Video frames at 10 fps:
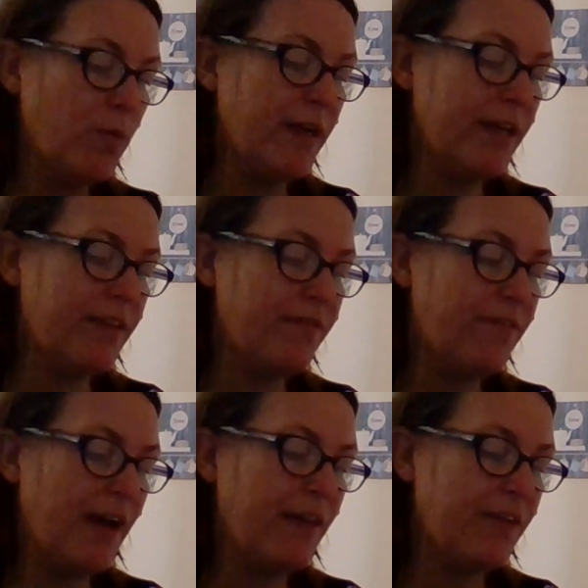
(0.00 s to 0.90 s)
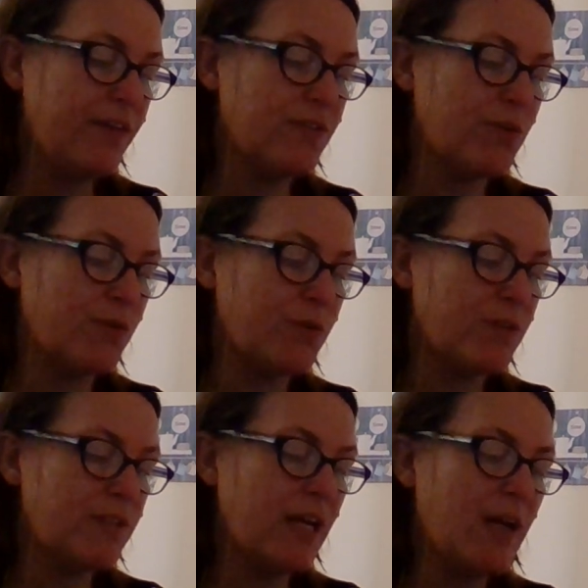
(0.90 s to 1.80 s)
with feathers all
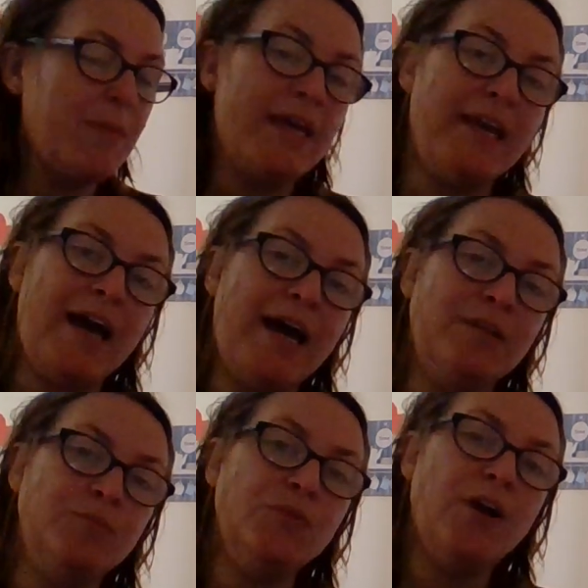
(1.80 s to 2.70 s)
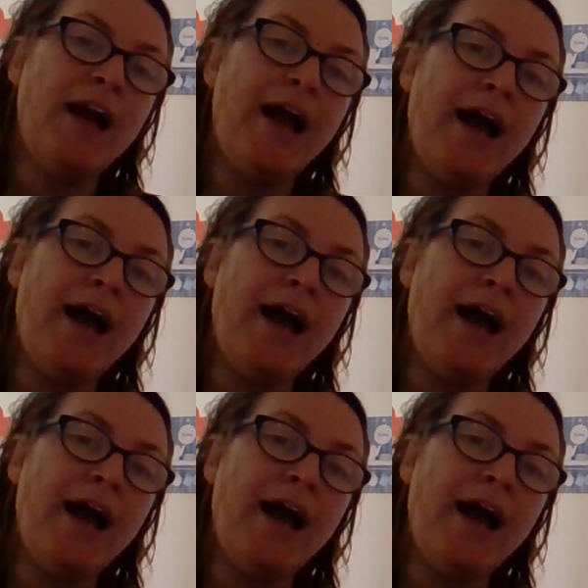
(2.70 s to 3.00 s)
stubby and bright.